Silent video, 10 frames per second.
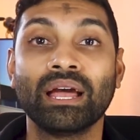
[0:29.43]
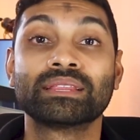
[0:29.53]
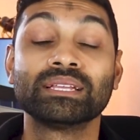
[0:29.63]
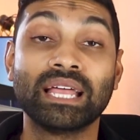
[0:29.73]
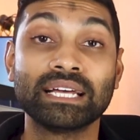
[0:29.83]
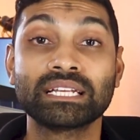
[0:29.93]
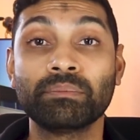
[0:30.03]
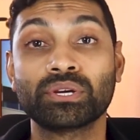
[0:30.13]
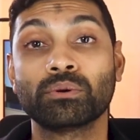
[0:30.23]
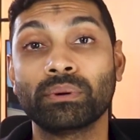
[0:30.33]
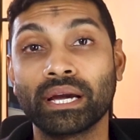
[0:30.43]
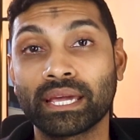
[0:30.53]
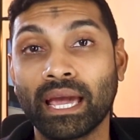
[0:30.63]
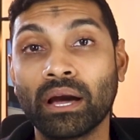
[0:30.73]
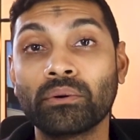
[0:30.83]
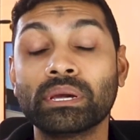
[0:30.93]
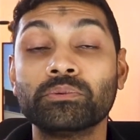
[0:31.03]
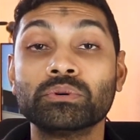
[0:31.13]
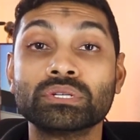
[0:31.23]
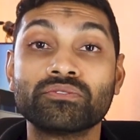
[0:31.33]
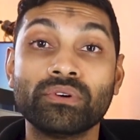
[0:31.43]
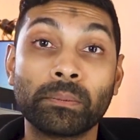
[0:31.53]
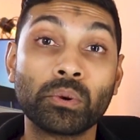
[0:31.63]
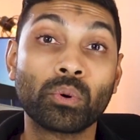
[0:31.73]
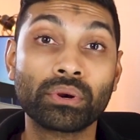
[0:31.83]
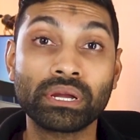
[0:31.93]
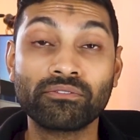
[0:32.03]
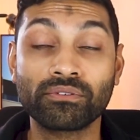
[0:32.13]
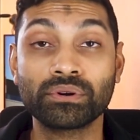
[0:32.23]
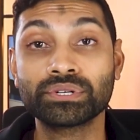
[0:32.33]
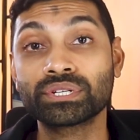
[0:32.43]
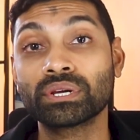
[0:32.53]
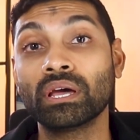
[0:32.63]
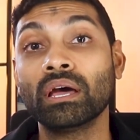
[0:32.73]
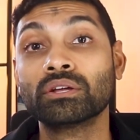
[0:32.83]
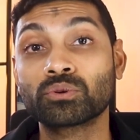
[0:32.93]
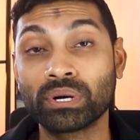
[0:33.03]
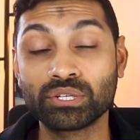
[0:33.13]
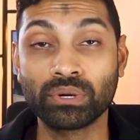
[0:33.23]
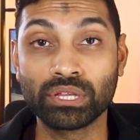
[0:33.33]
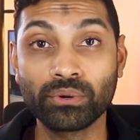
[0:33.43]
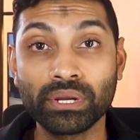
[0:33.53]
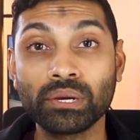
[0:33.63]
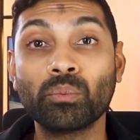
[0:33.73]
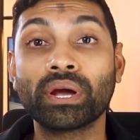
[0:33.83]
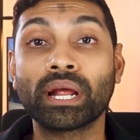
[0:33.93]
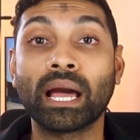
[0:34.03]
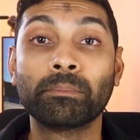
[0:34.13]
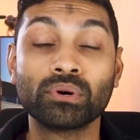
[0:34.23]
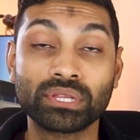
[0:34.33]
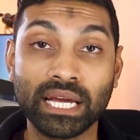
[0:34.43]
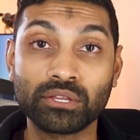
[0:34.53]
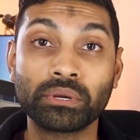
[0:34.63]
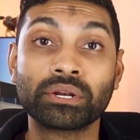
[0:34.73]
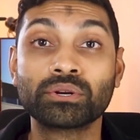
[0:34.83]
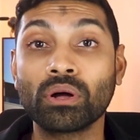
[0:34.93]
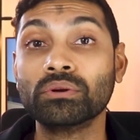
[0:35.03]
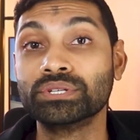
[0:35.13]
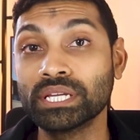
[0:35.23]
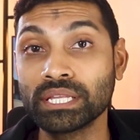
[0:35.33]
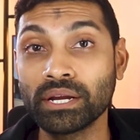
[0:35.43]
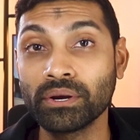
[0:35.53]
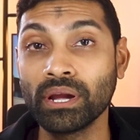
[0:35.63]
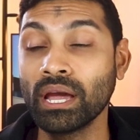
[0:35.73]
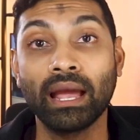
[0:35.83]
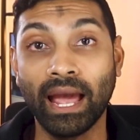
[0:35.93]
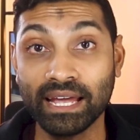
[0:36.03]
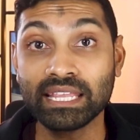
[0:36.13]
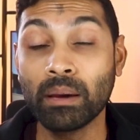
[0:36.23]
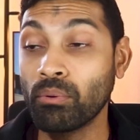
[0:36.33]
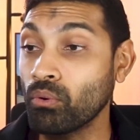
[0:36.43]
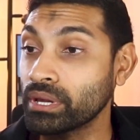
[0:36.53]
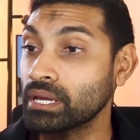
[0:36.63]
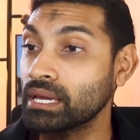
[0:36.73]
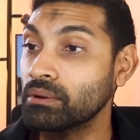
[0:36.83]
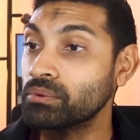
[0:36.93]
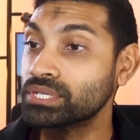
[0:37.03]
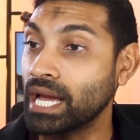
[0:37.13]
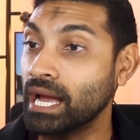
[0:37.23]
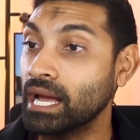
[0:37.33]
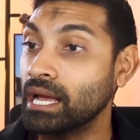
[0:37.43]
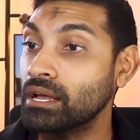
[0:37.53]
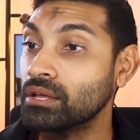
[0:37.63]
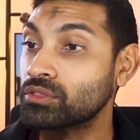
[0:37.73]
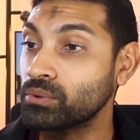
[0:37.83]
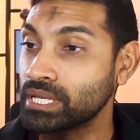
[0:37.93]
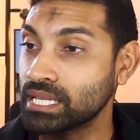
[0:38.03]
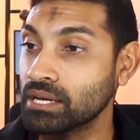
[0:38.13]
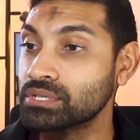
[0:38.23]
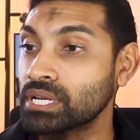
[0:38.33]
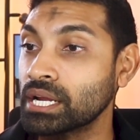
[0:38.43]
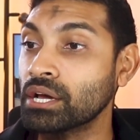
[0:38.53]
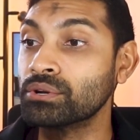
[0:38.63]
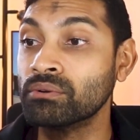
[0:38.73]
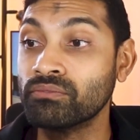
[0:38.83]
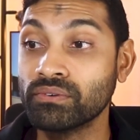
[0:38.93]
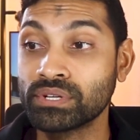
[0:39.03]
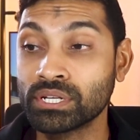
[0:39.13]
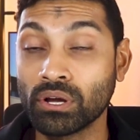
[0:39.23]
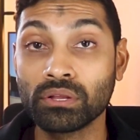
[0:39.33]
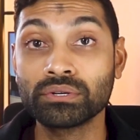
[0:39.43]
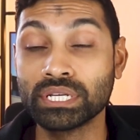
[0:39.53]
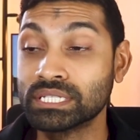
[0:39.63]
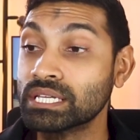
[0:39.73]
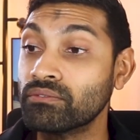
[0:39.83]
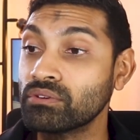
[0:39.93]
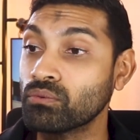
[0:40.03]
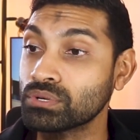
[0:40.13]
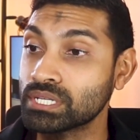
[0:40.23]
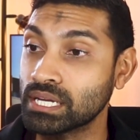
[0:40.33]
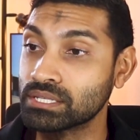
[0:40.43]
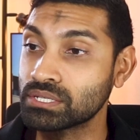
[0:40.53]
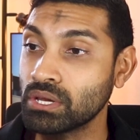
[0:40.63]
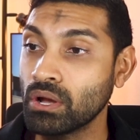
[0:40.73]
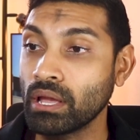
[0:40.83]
The last time I showed my account, it was February 1st, 2023, when I put that $300 in there. At that point, it was at $3,915.74,